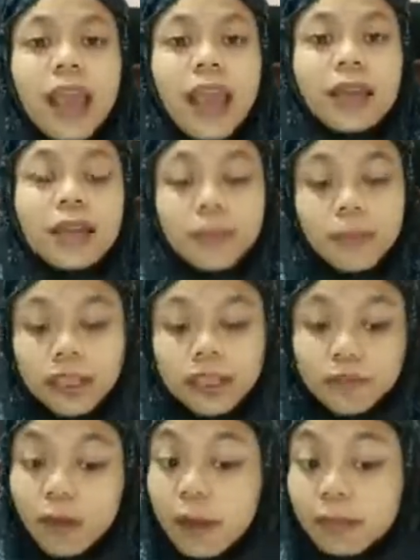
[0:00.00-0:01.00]
The
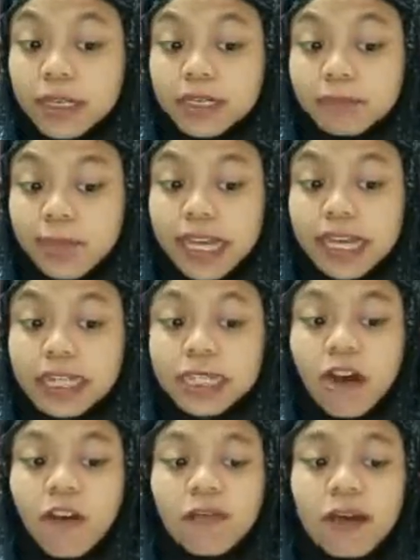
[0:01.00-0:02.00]
most famous
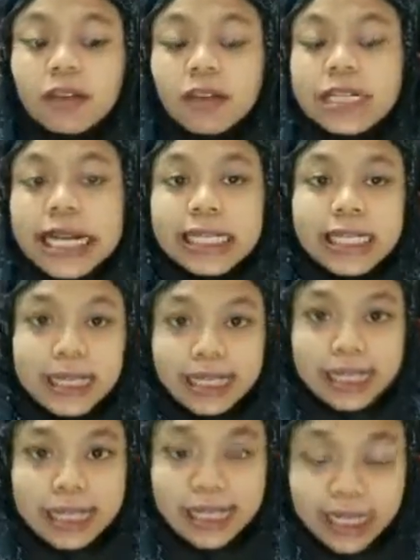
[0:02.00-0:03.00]
piece of
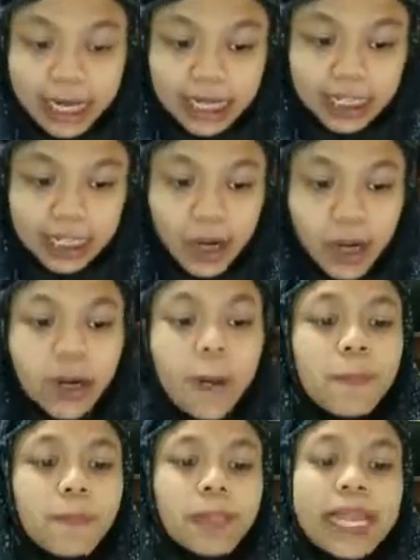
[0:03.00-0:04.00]
Anglo-Saxon literature
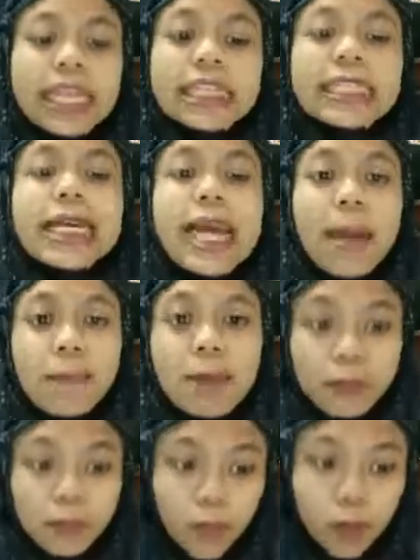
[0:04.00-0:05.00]
is the
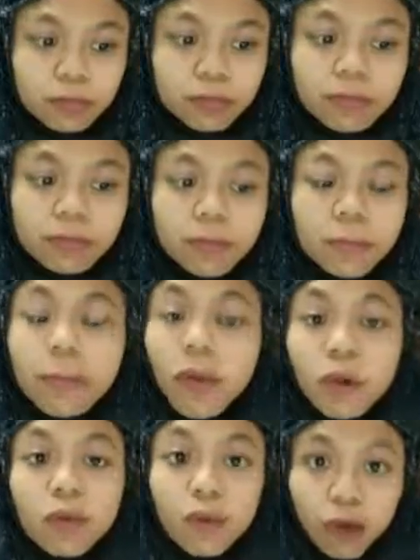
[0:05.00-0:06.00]
epic poem
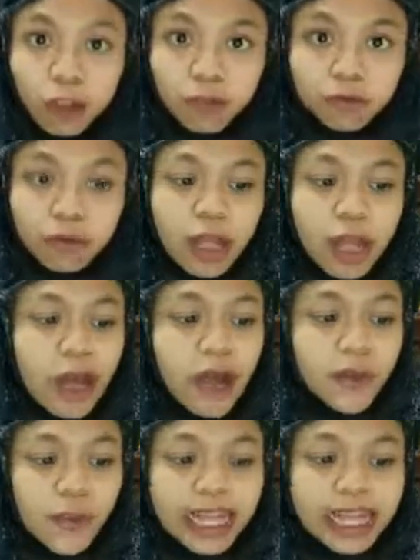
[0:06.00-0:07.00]
Beowulf
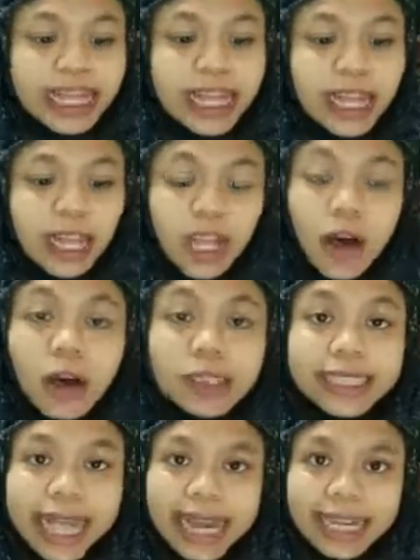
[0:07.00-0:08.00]
with
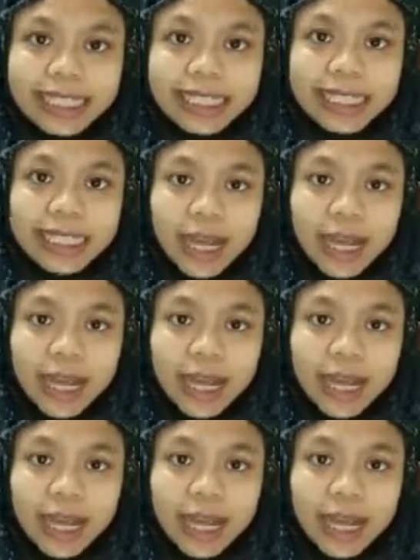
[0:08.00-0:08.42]
long lines.